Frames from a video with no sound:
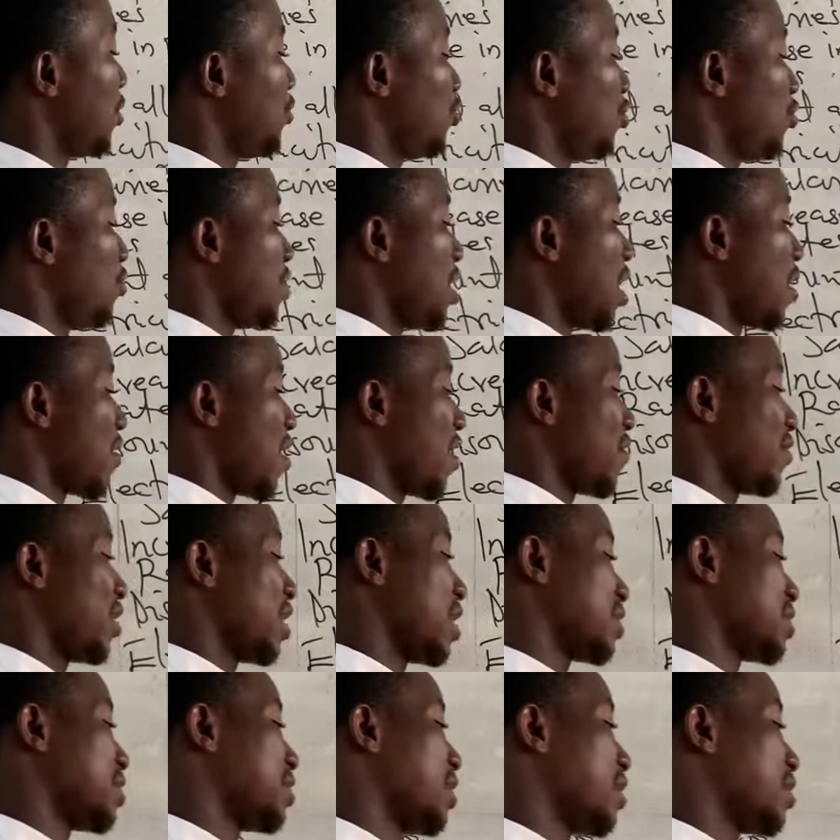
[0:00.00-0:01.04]
you'll be arriving
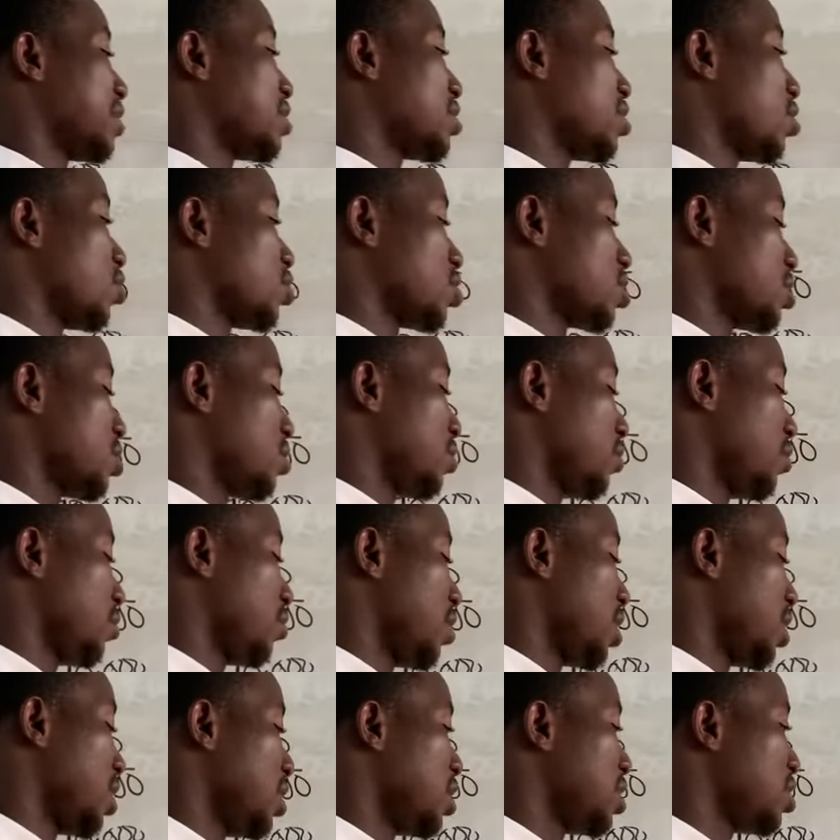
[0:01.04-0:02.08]
at net loss.
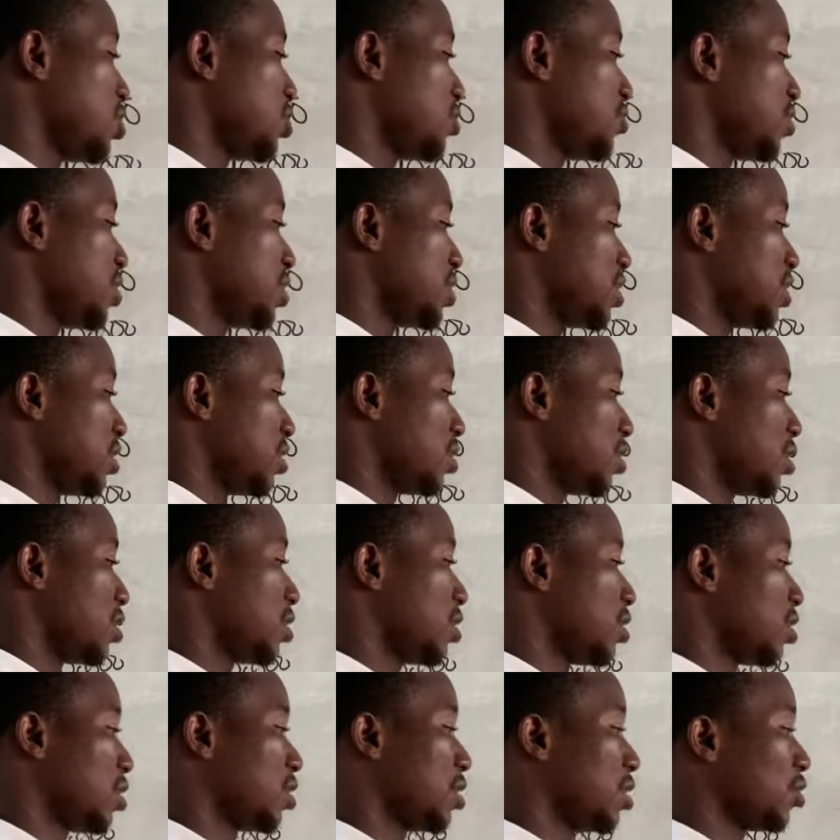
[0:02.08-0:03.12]
In this situation,
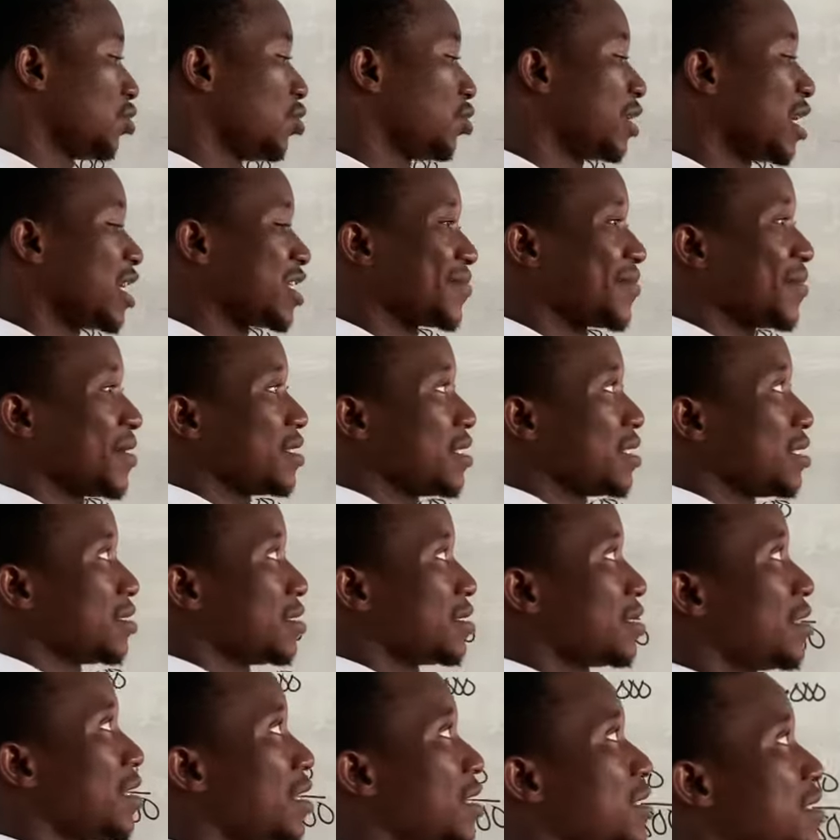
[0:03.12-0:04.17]
the total expenses
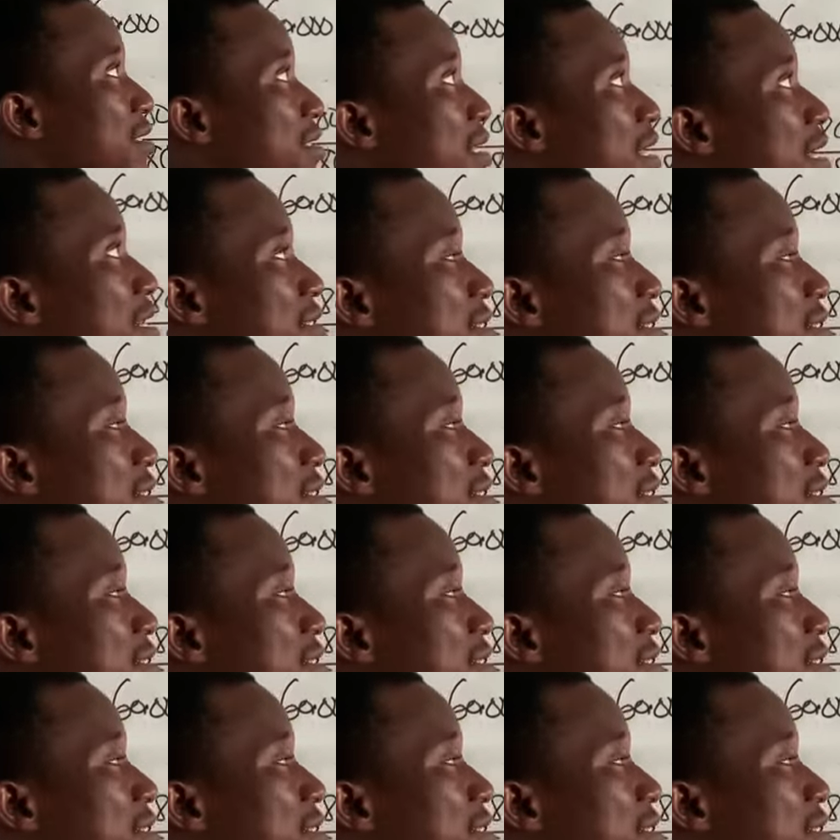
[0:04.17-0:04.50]
is less